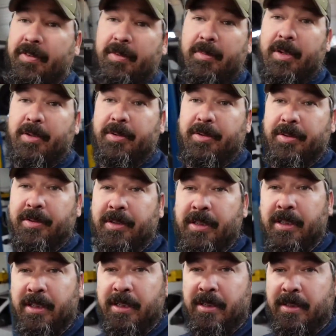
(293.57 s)
motor
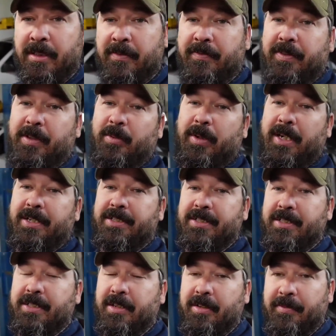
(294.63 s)
for the white
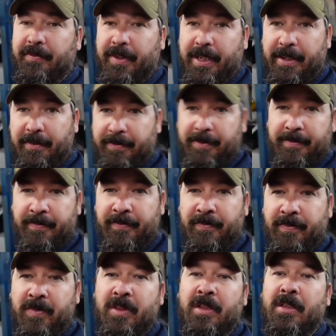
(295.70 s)
G35.
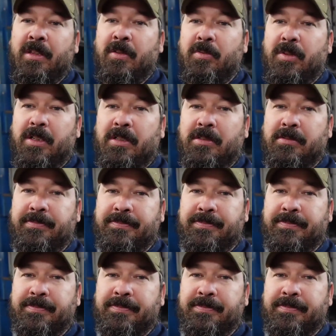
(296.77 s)
Well,